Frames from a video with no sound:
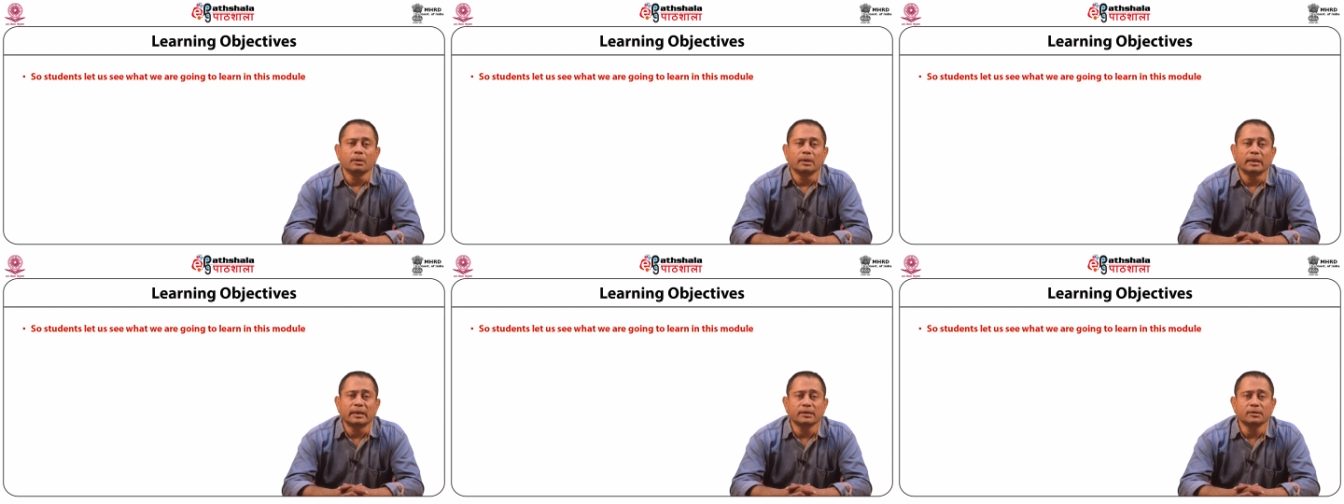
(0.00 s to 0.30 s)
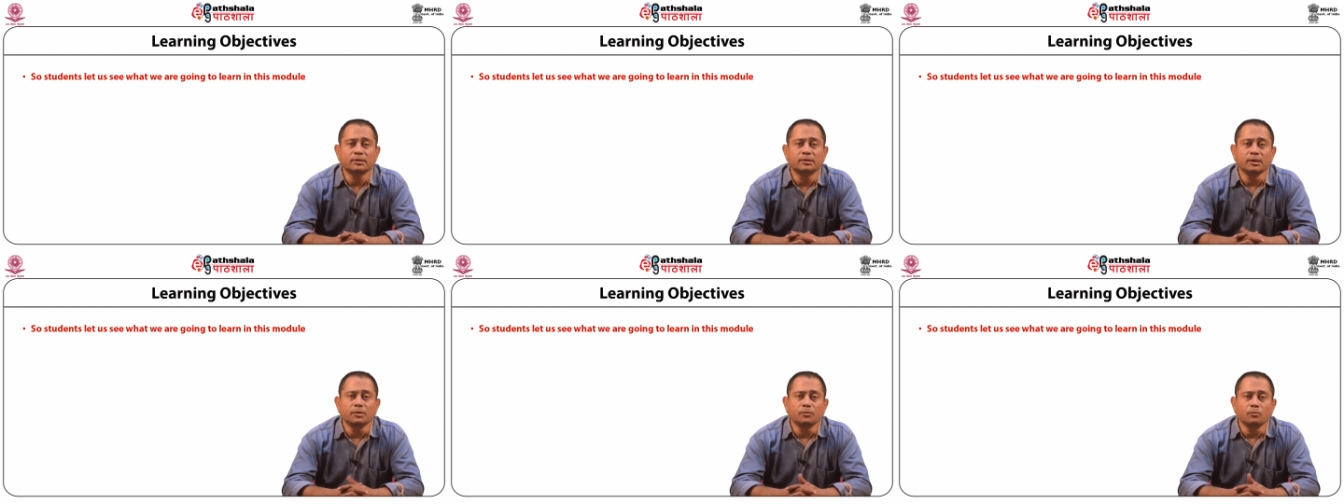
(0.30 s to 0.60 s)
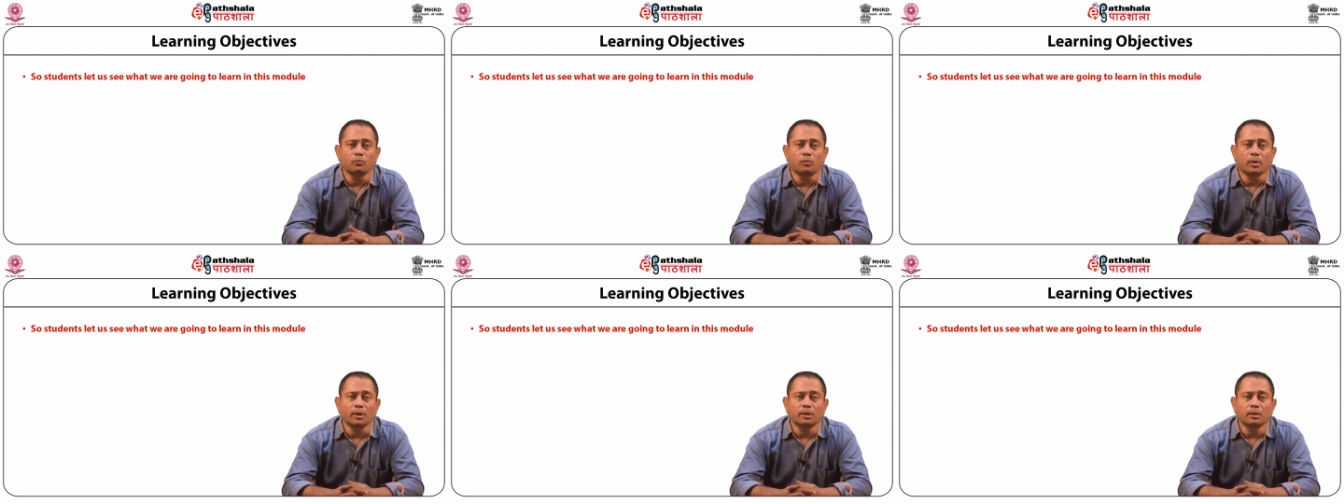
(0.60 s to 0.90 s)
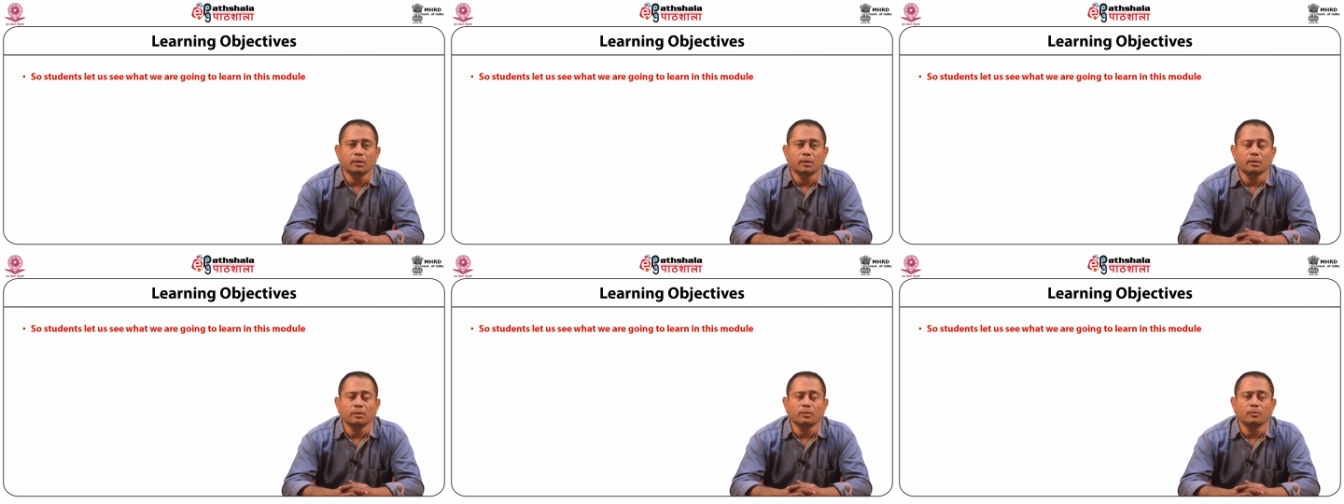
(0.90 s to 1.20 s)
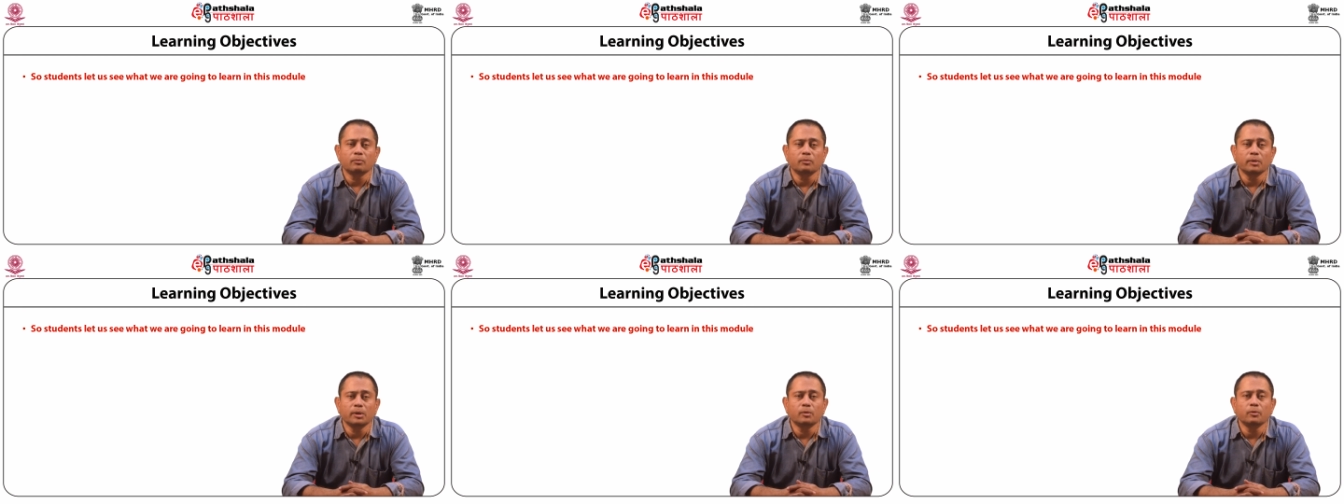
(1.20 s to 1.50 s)
let us see what
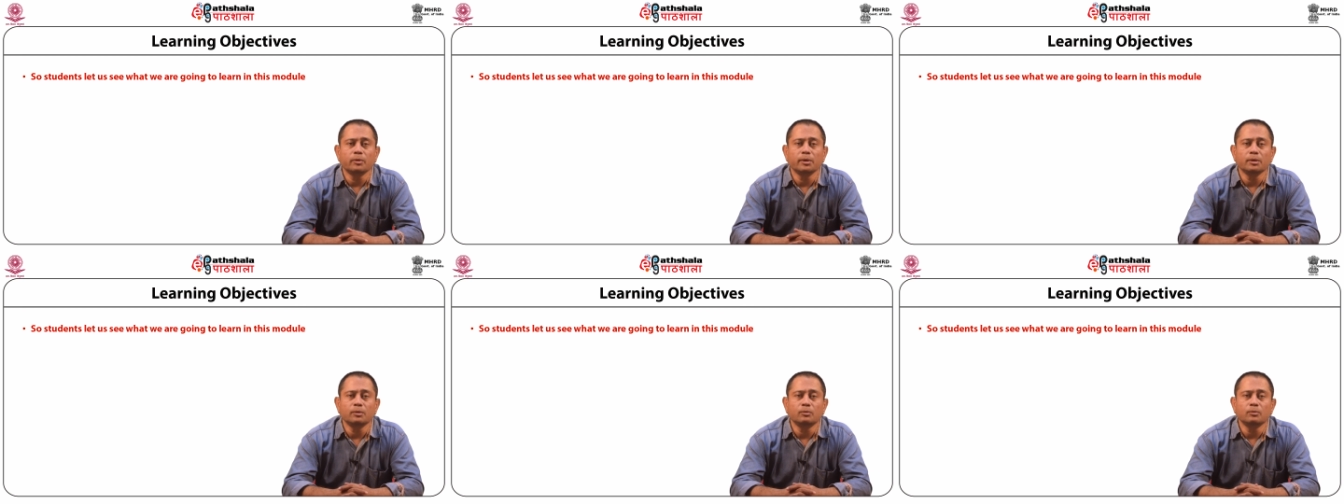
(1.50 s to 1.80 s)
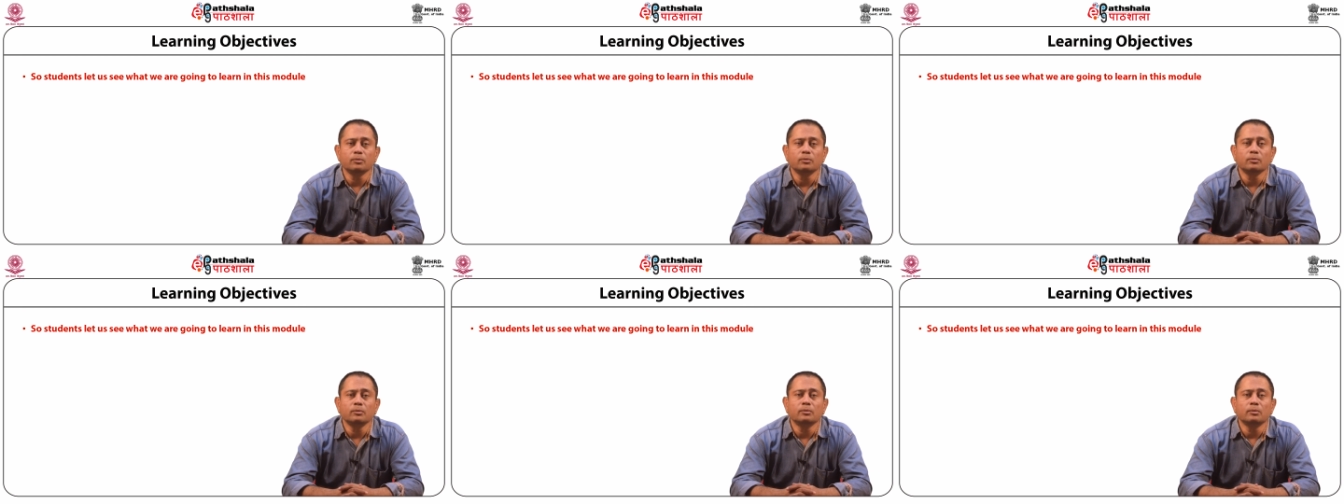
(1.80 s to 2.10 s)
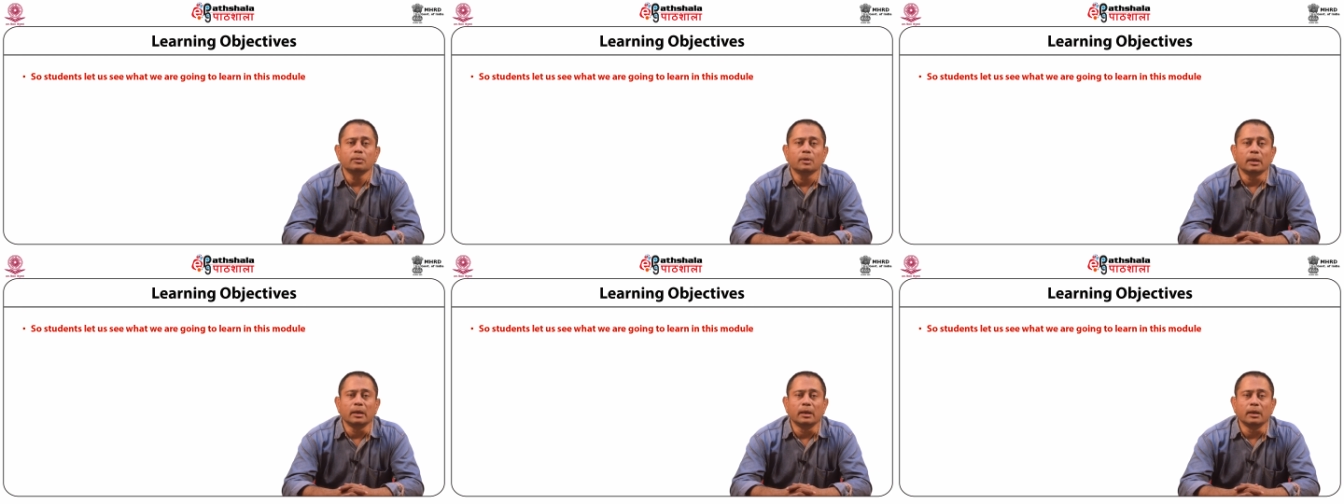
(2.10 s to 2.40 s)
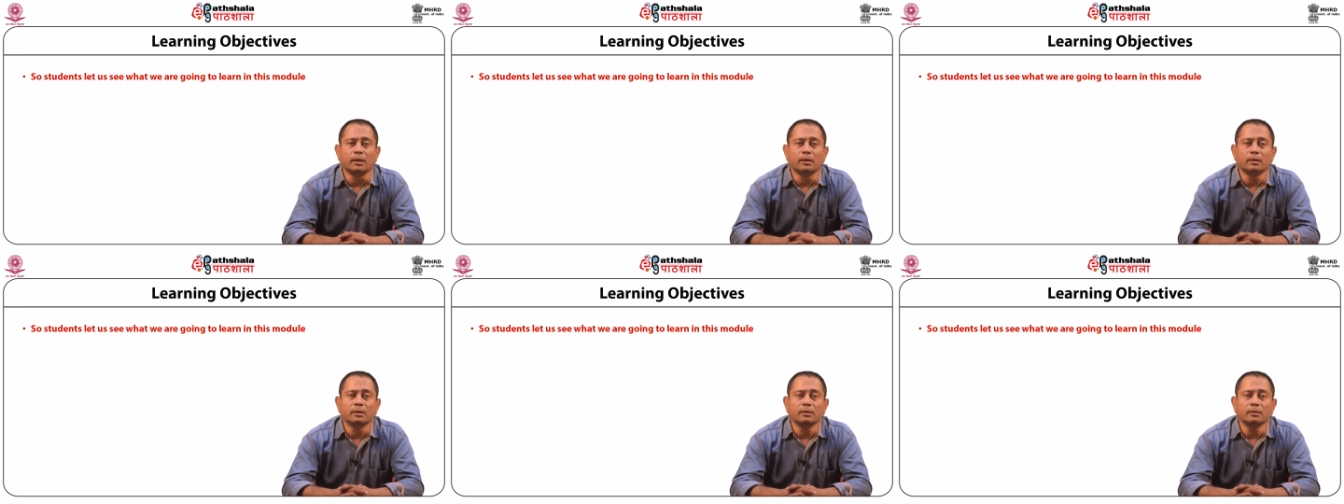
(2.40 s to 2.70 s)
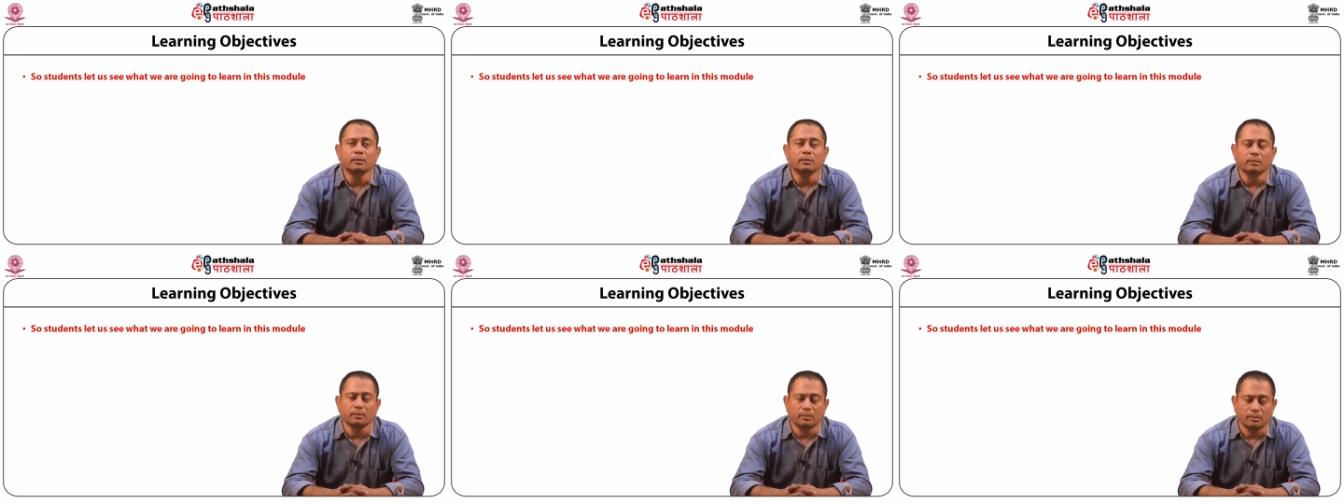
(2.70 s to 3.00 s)
we are going to
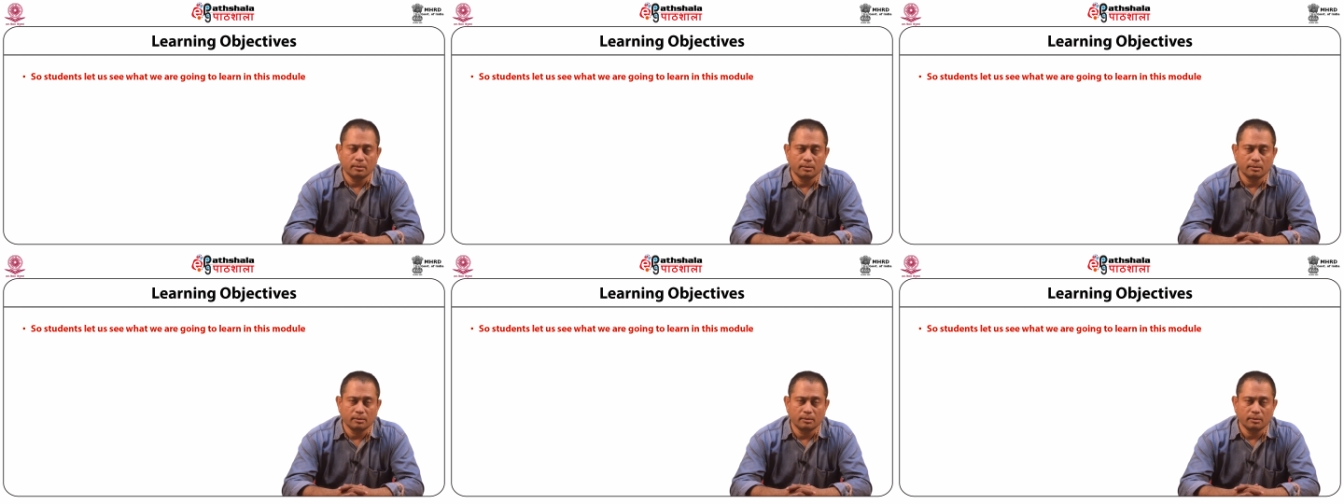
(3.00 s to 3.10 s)
learn